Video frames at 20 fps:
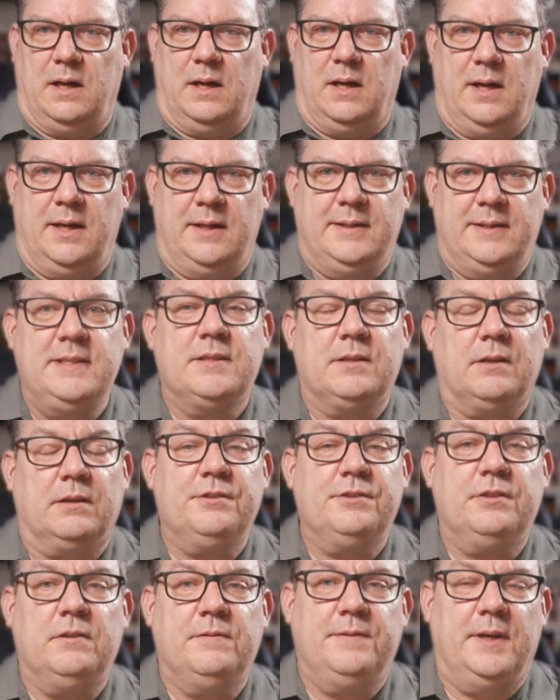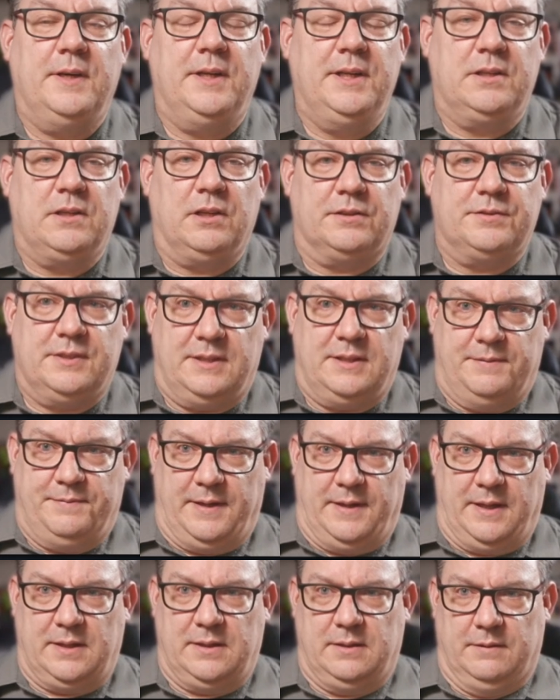It is also very
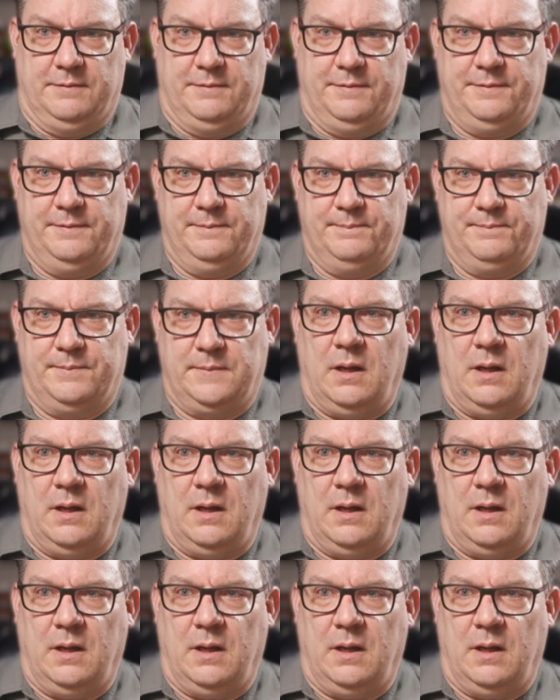cost-effective,